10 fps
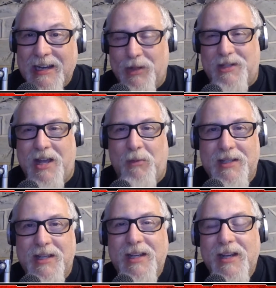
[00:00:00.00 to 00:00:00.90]
which that
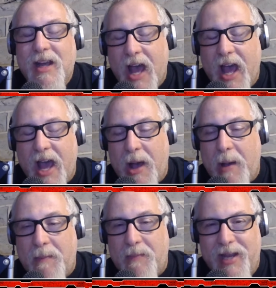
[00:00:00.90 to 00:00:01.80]
wasn't.
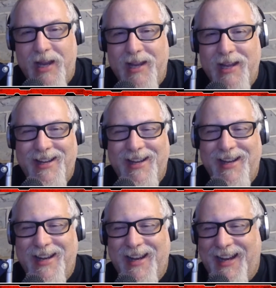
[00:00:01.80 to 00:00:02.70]

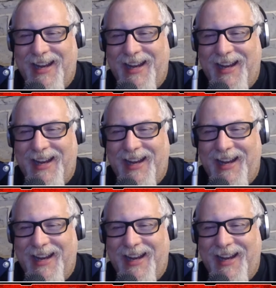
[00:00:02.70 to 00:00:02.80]
But